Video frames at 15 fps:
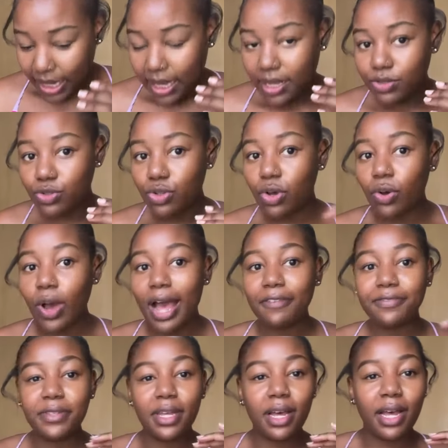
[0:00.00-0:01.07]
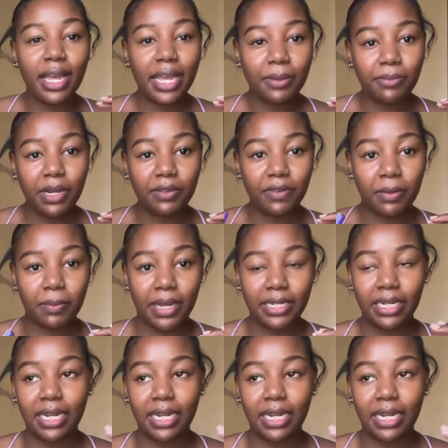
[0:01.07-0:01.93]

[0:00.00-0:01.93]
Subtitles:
So after him leaving money,